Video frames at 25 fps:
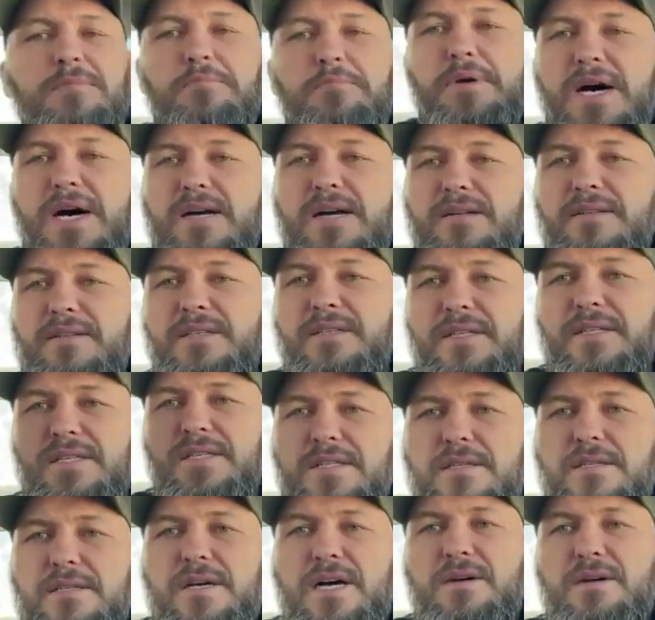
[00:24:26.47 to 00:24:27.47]
But
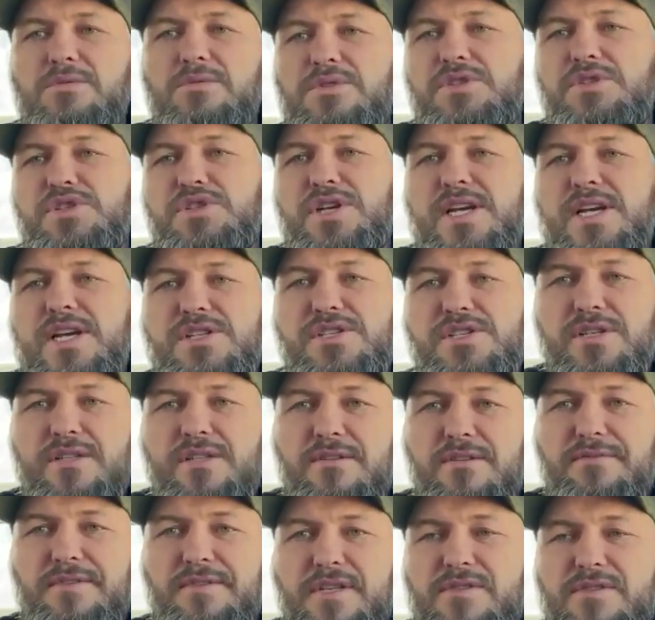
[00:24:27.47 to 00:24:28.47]
I wouldn't change
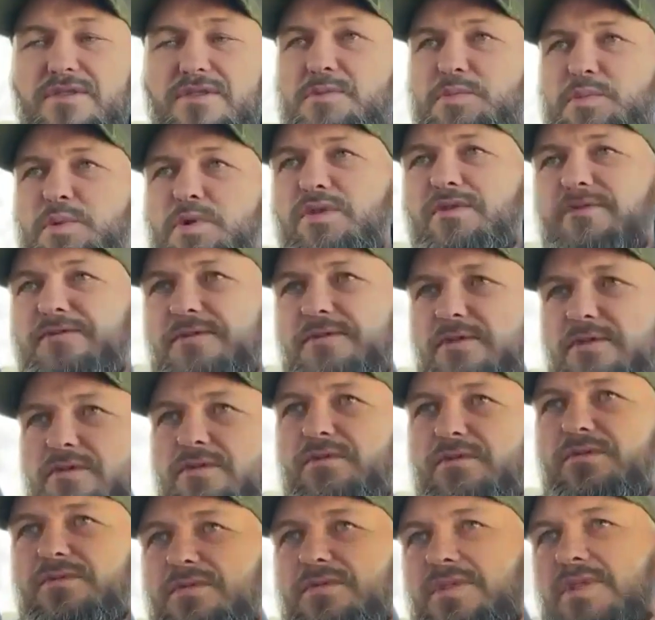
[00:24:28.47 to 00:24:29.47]
it. The venue is
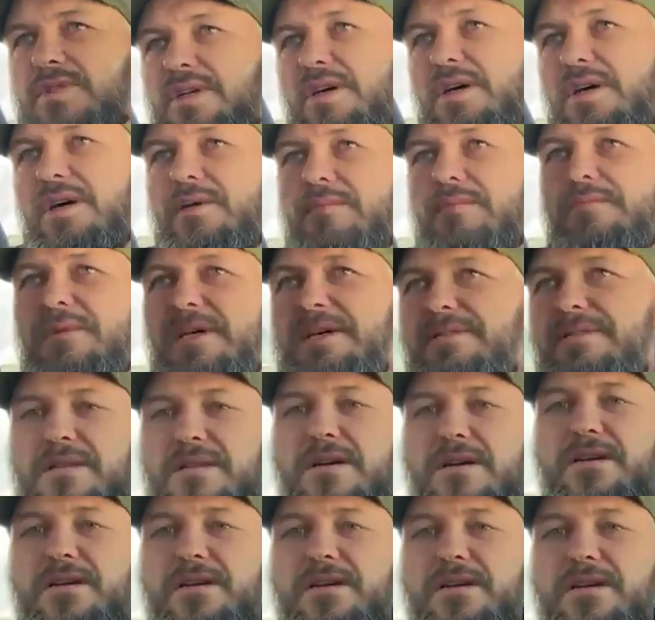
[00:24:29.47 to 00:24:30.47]
beautiful. Everyone
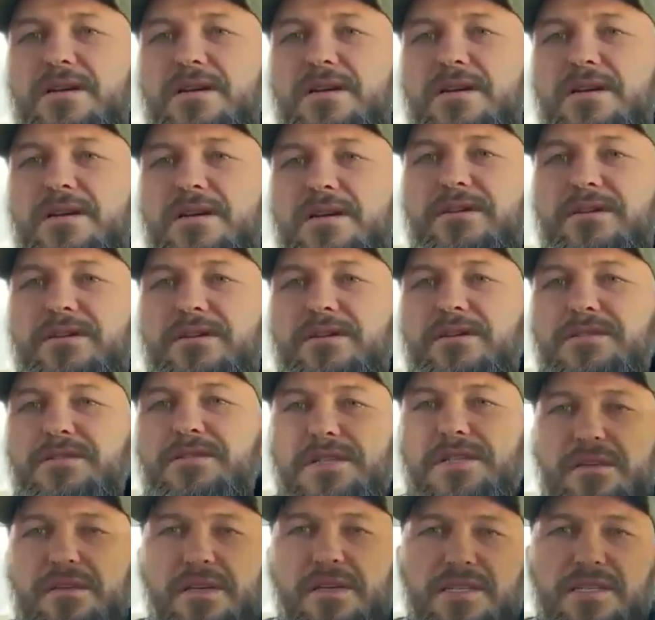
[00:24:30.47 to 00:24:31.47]
that stays at the
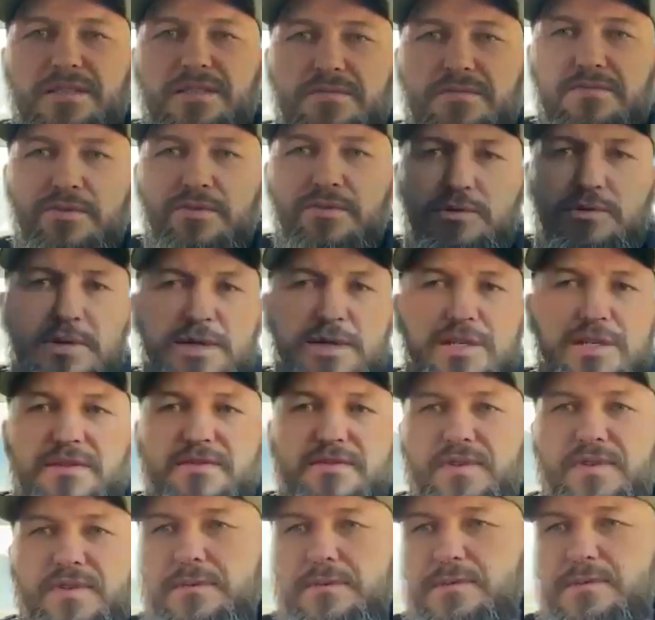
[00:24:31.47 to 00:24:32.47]
hotel has Woolworths,
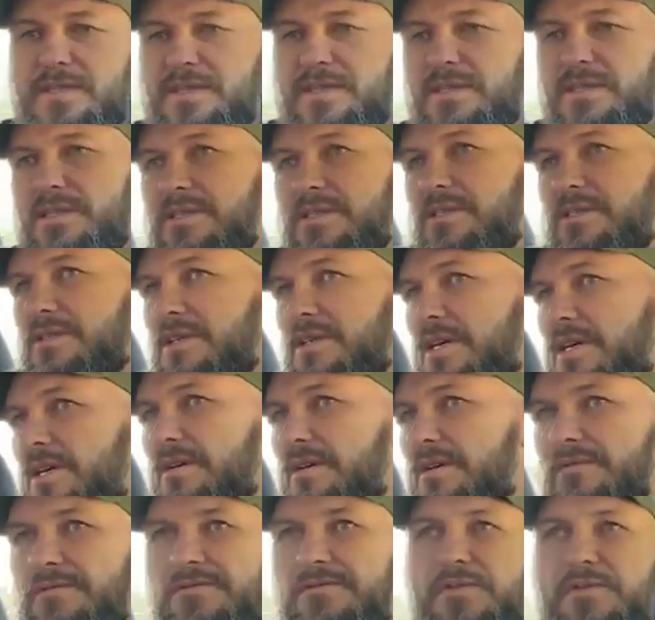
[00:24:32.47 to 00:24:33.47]
pharmacies,
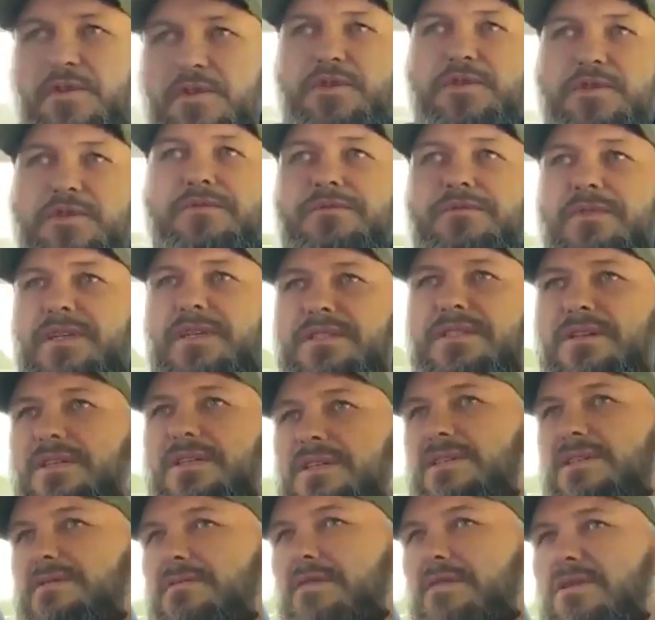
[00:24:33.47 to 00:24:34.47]
food. There's like
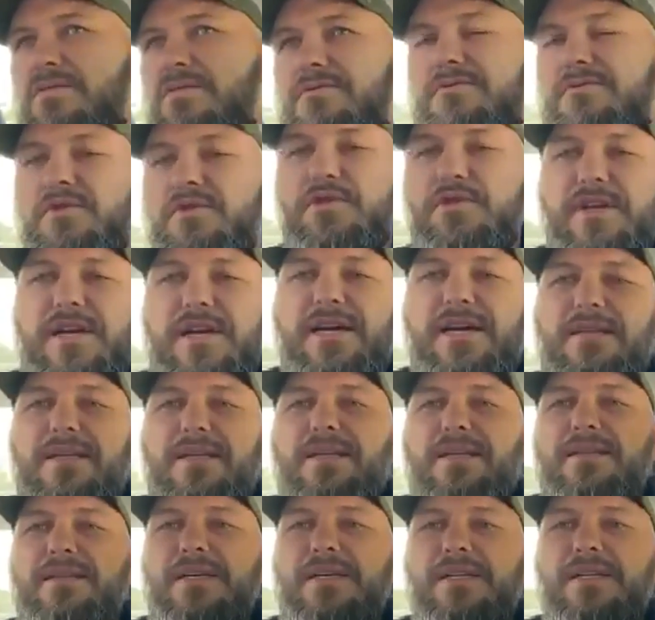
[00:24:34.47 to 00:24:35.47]
a whole food
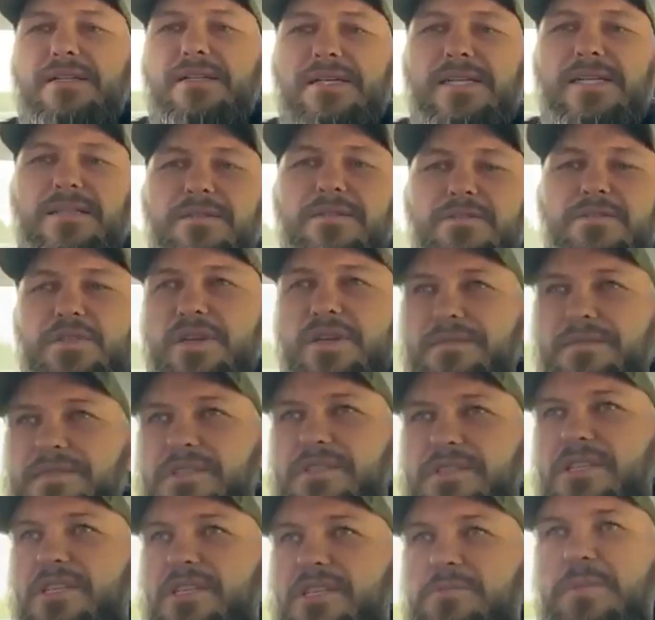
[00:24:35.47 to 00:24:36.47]
outlet there now, which they've
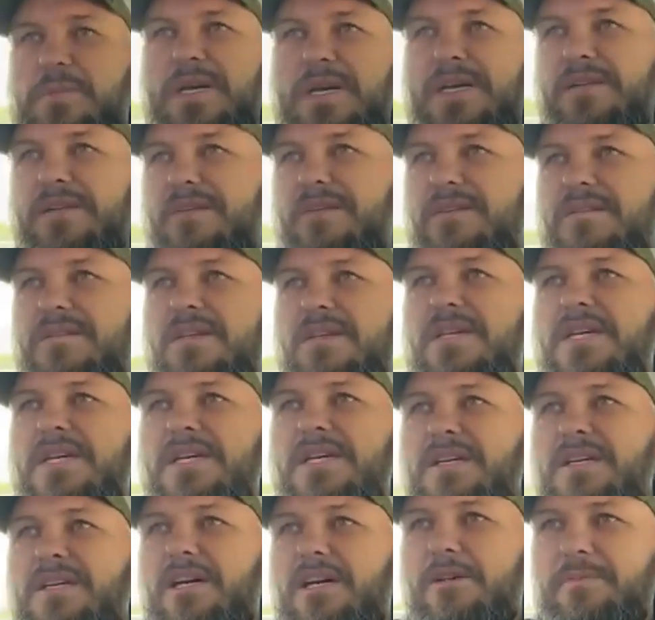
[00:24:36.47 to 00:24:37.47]
just expanded.
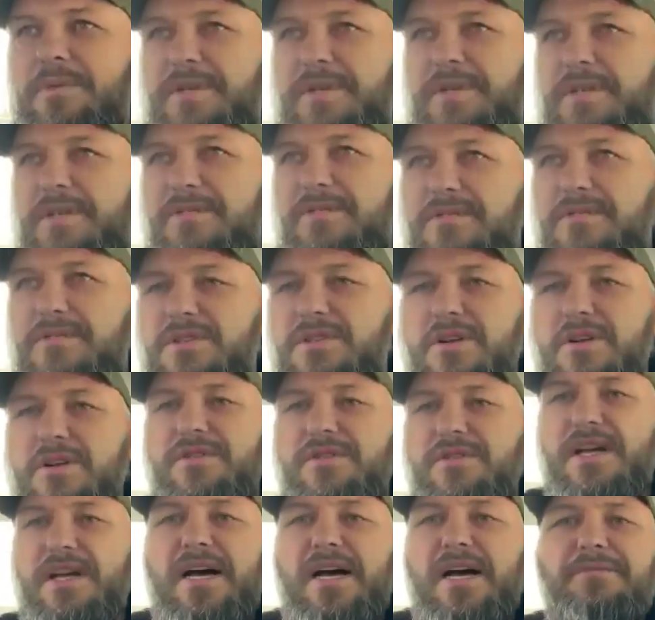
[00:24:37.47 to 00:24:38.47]
I mean, you
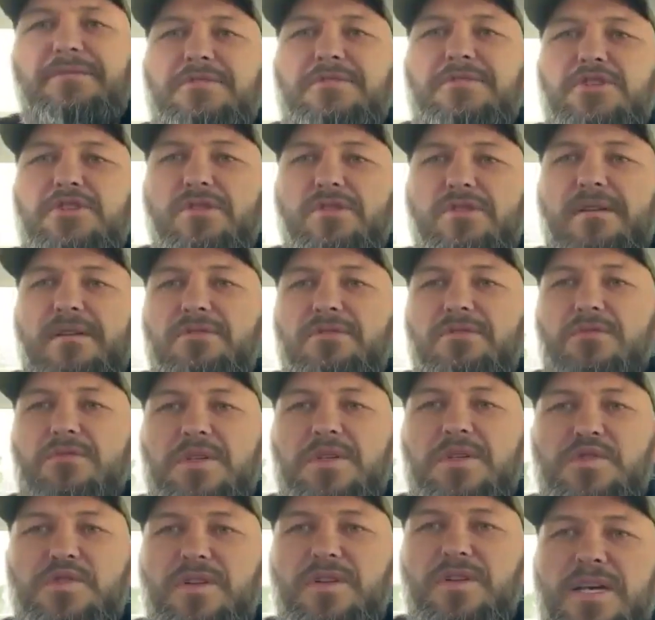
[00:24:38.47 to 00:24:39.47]
don't have to travel
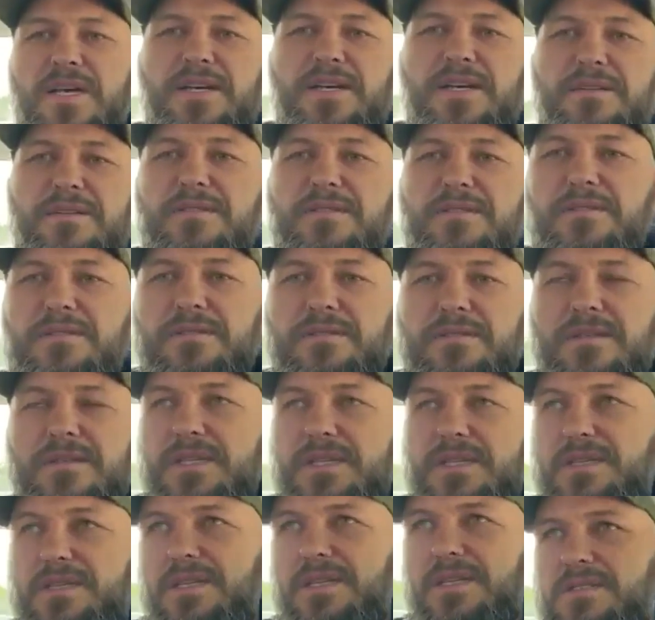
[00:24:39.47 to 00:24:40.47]
once you land.
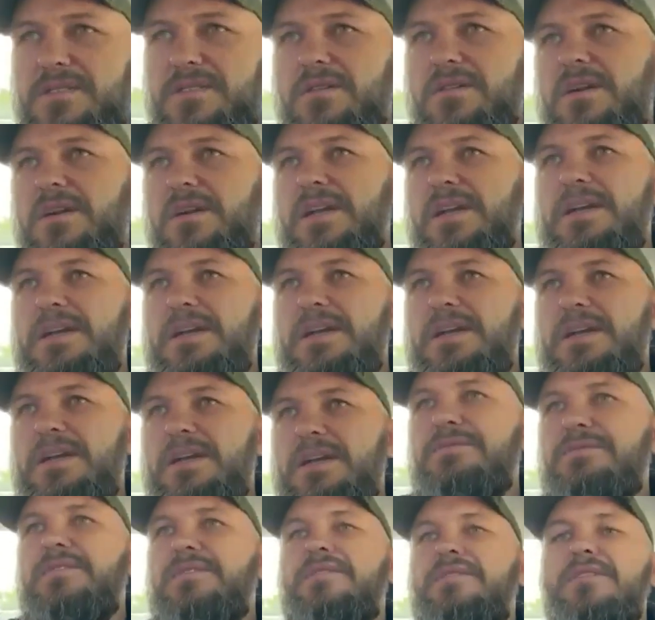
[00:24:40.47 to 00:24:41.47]
It's got
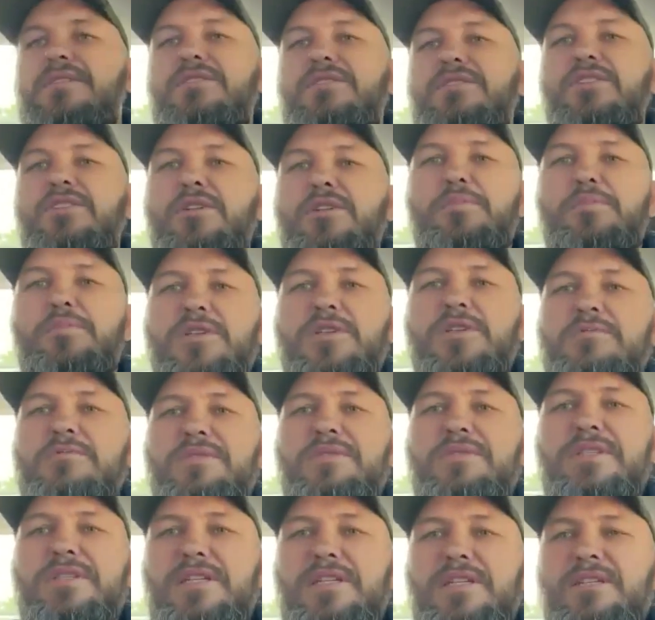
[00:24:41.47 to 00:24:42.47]
everything you could
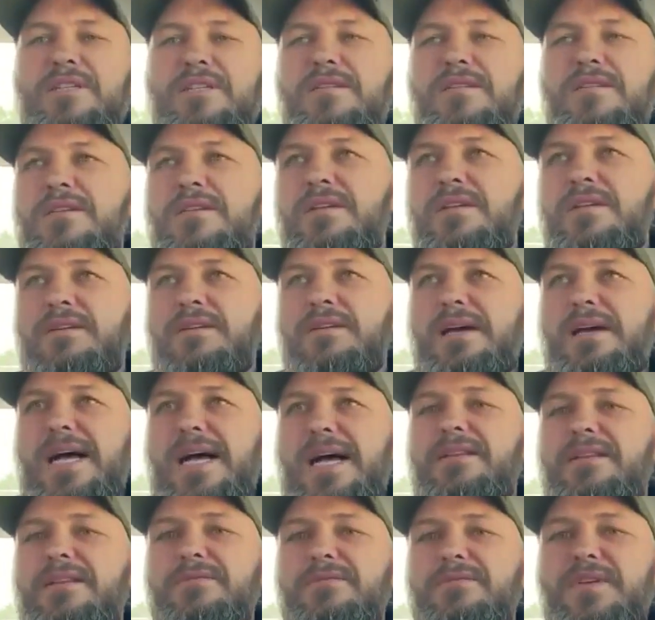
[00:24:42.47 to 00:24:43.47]
possibly need
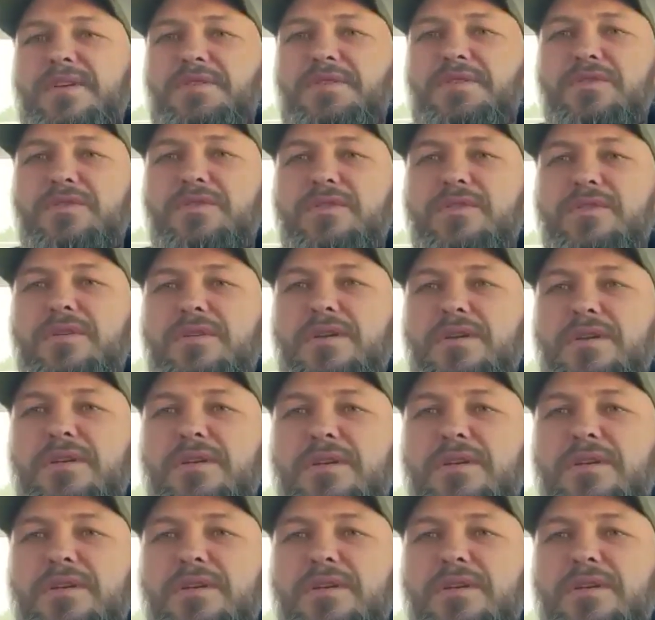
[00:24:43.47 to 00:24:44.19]
at the venue.